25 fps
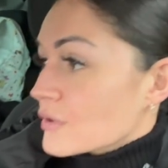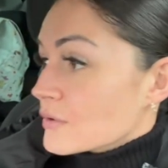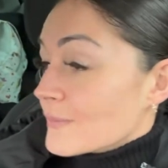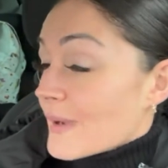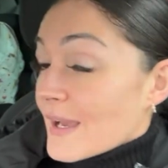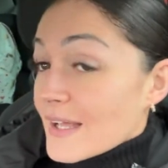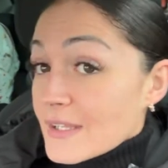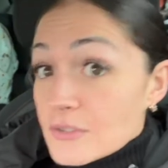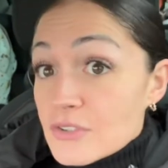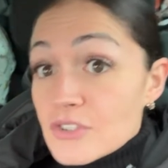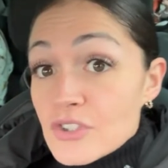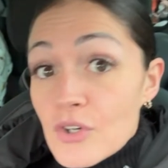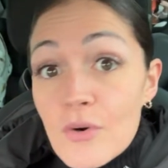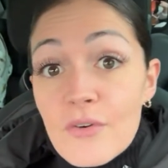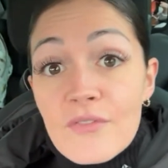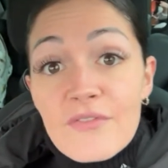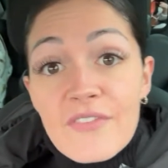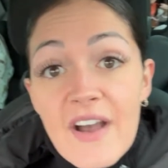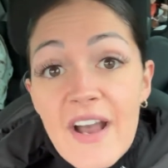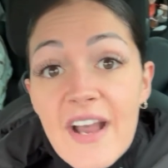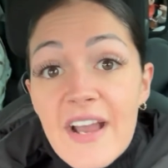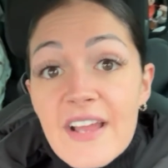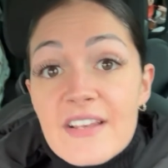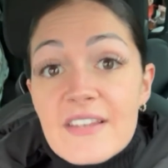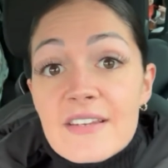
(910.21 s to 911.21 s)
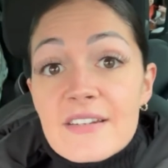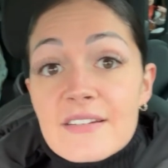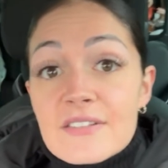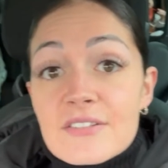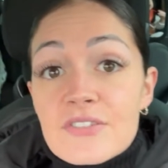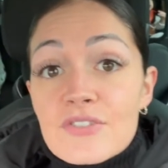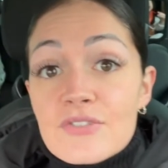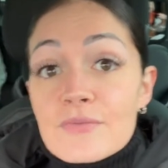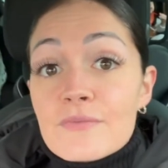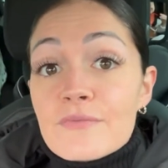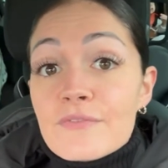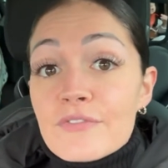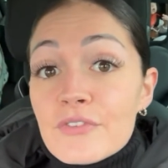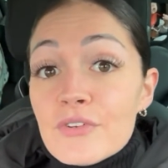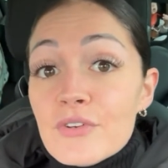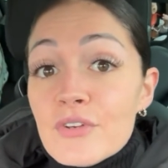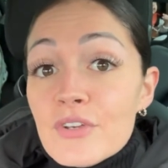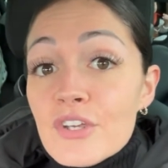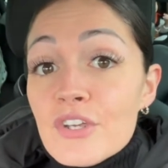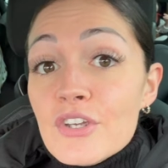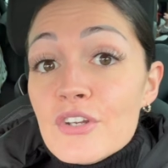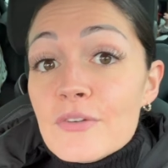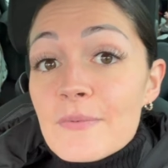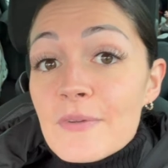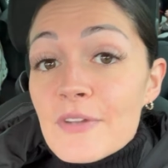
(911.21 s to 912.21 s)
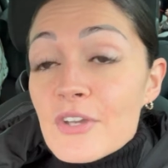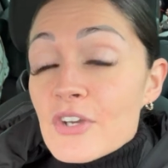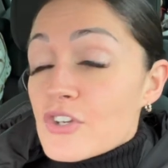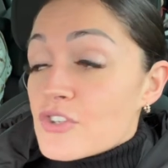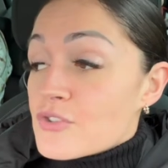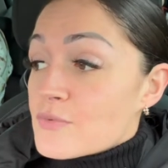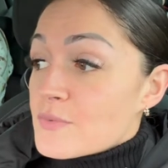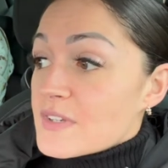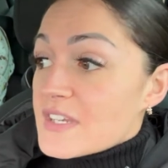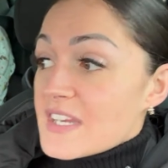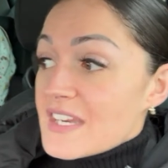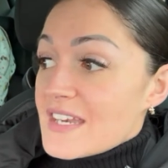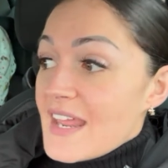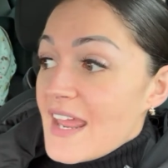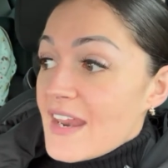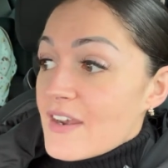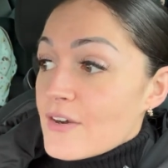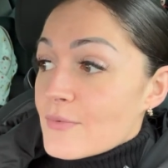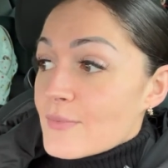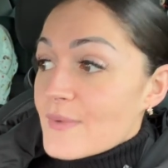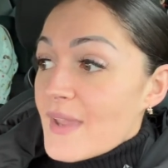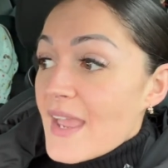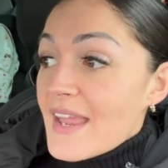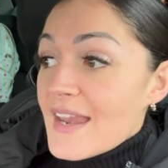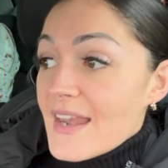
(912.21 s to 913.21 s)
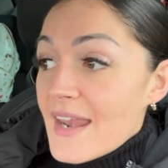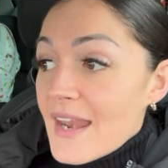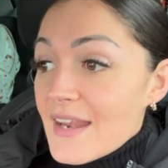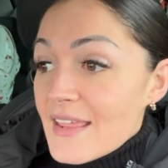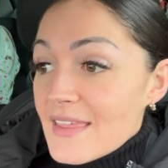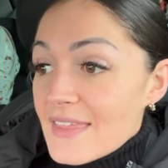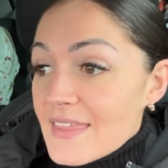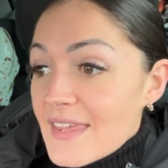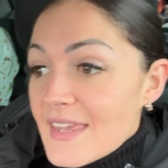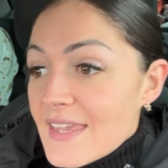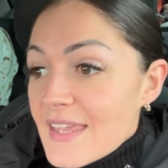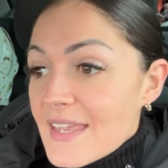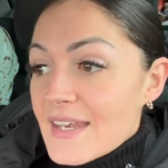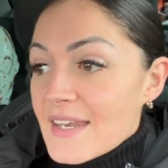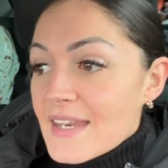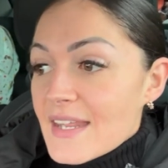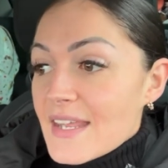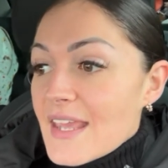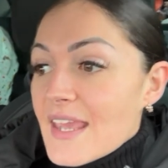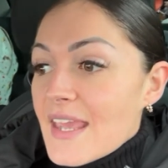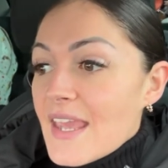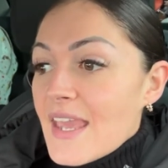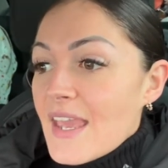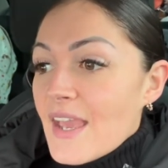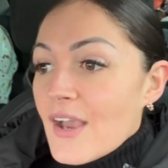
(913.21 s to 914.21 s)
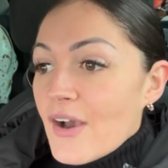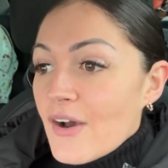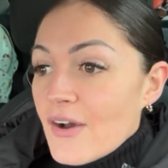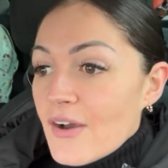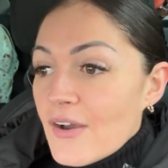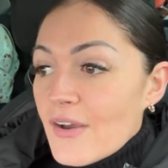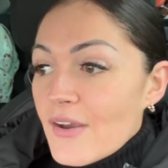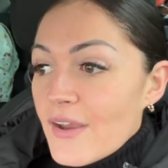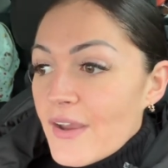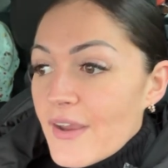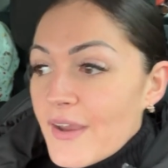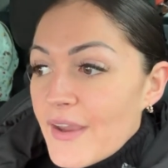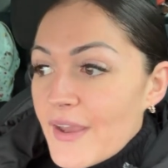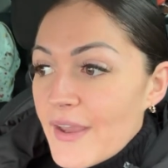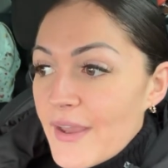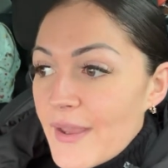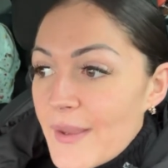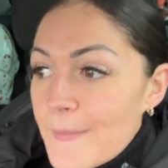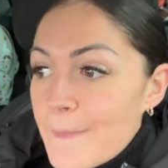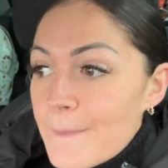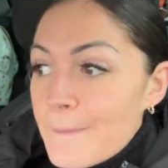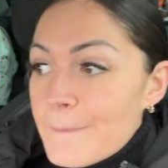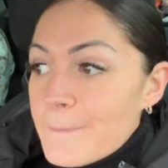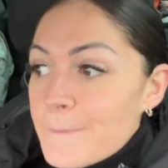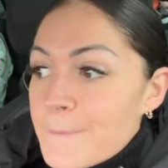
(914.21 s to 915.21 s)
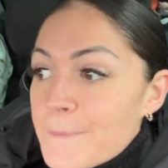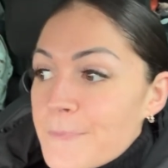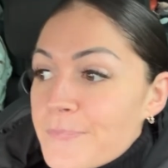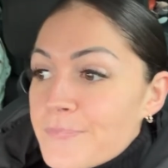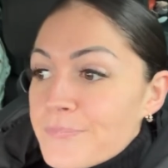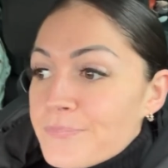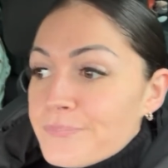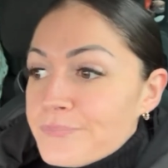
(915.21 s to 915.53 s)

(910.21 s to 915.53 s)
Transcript: well, to go and find some food because we didn't end up getting anything.